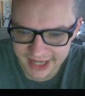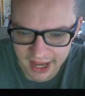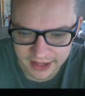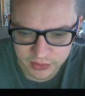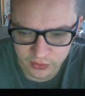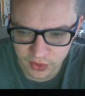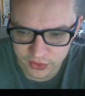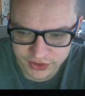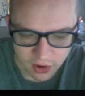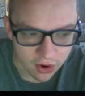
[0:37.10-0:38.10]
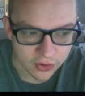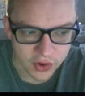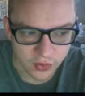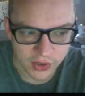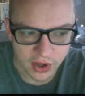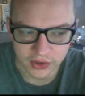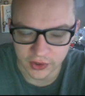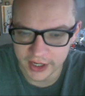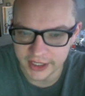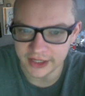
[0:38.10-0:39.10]
column, you'll notice there are no longer
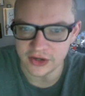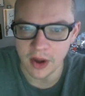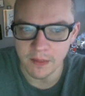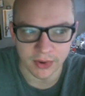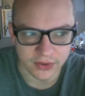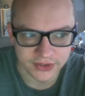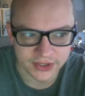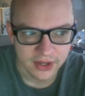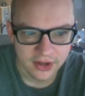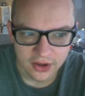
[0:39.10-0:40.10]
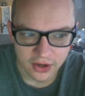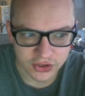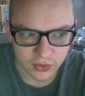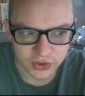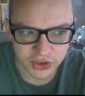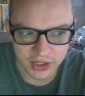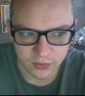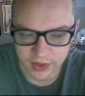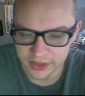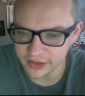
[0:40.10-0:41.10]
any numbers
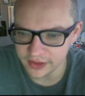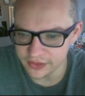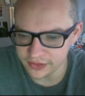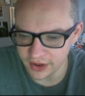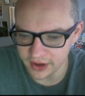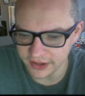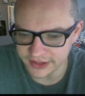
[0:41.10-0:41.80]
associated with the